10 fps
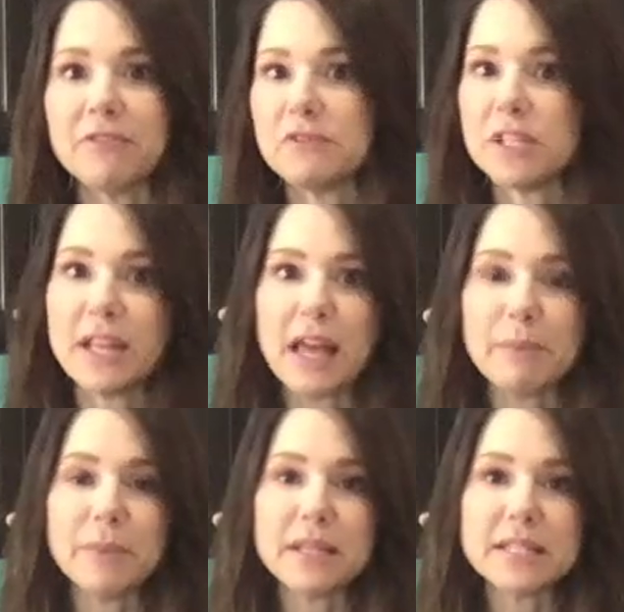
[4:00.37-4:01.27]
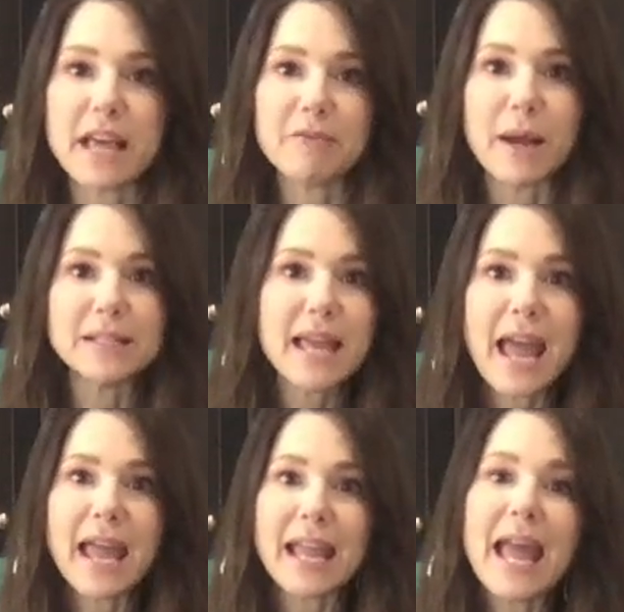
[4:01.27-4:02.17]
15 minutes out of my
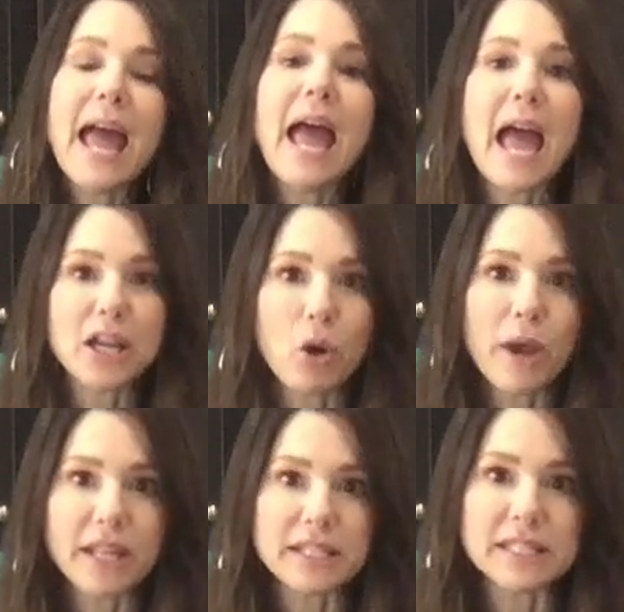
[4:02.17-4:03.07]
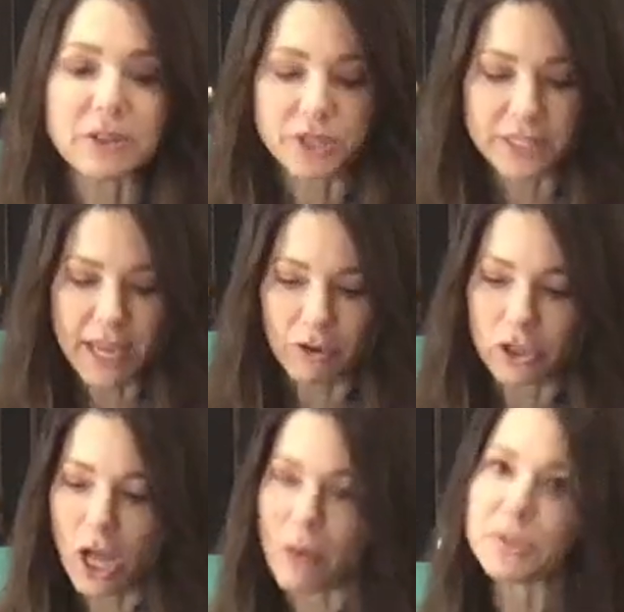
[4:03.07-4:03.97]
day and go ahead and seal these
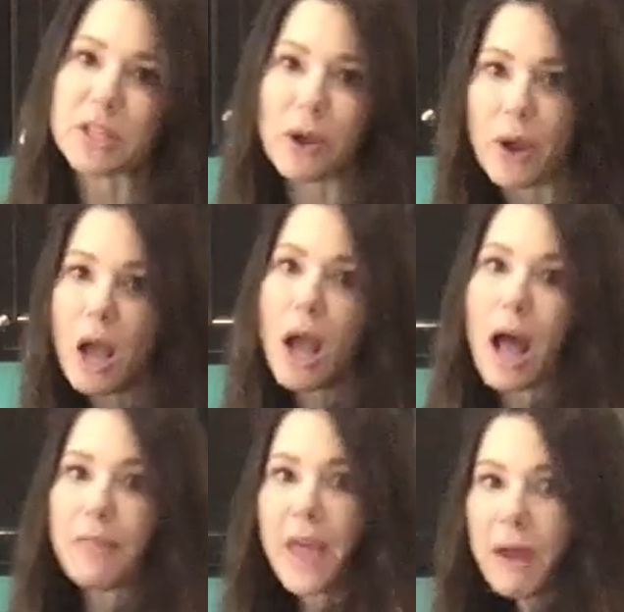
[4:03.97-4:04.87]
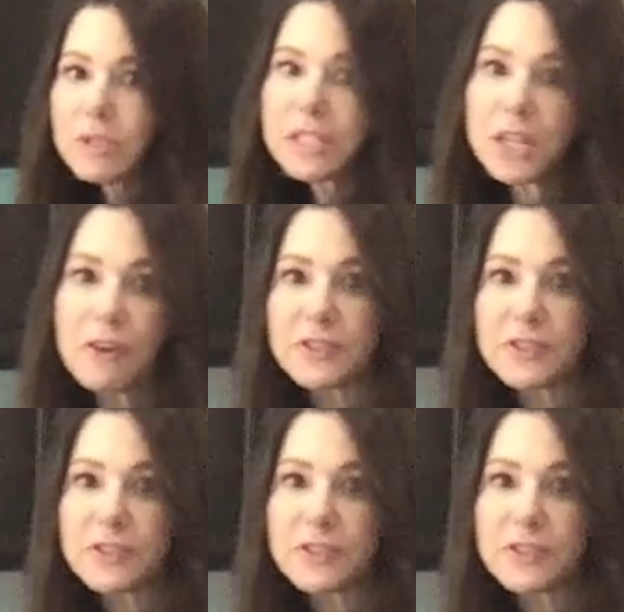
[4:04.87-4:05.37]
countertops. So that was enough